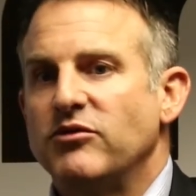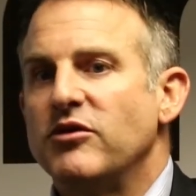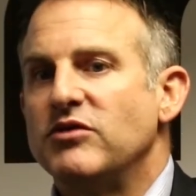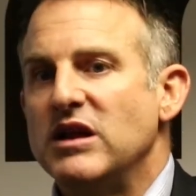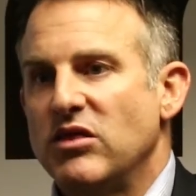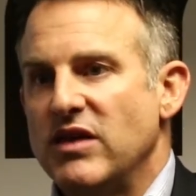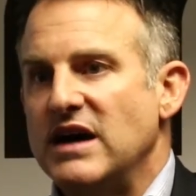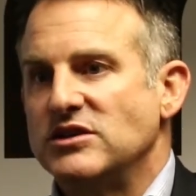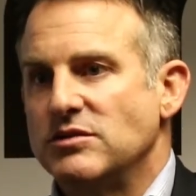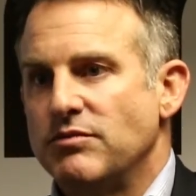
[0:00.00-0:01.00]

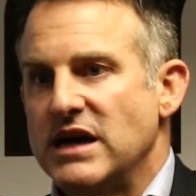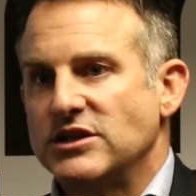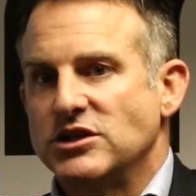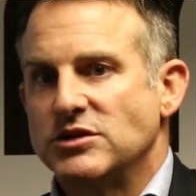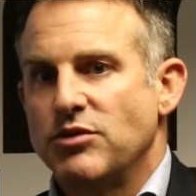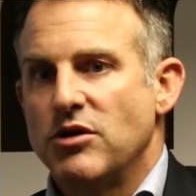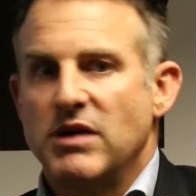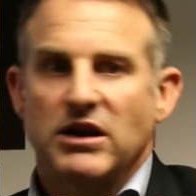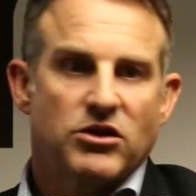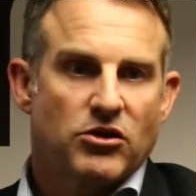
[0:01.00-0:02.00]
15,000 patients per month